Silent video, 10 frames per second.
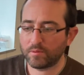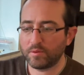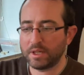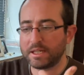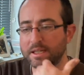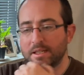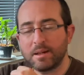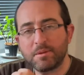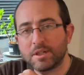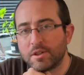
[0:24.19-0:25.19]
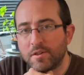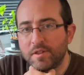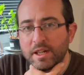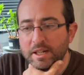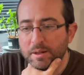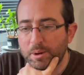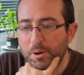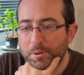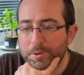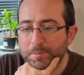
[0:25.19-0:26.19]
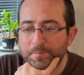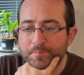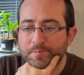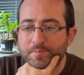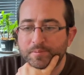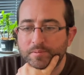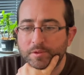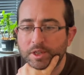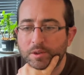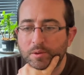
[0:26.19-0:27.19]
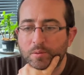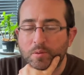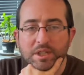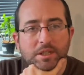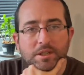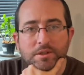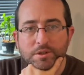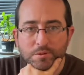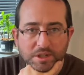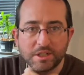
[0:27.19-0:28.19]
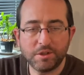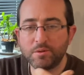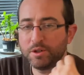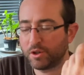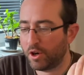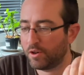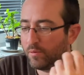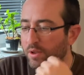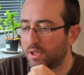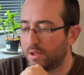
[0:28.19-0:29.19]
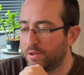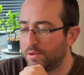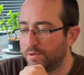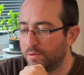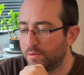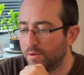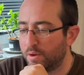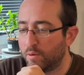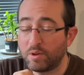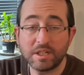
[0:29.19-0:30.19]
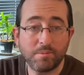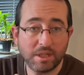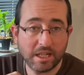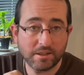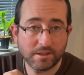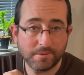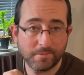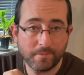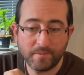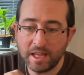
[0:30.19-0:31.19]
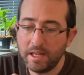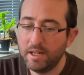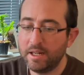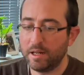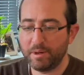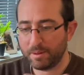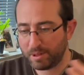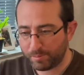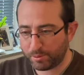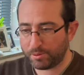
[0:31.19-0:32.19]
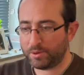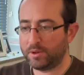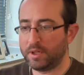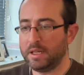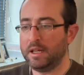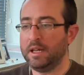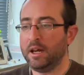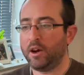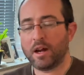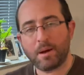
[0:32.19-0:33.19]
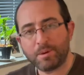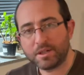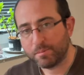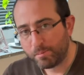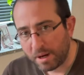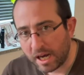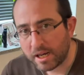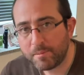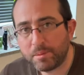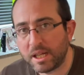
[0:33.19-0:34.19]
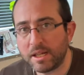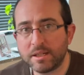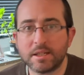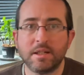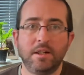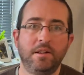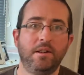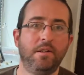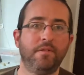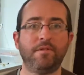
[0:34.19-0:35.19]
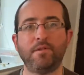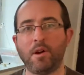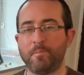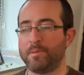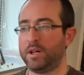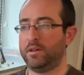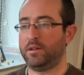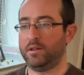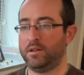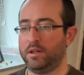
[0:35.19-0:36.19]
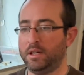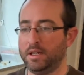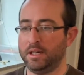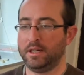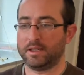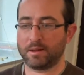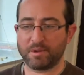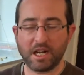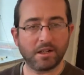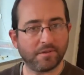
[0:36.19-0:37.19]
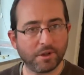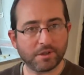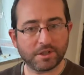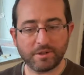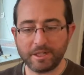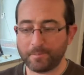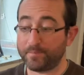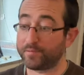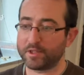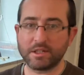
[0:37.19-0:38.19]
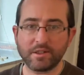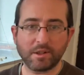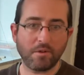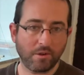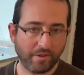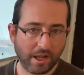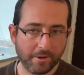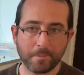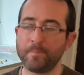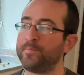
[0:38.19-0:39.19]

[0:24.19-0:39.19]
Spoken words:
it's the time to start thinking about what do you want to do in your garden? What do you want to plant? Now, many people are happy to buy plants from some kind of nursery. There's nothing wrong with that.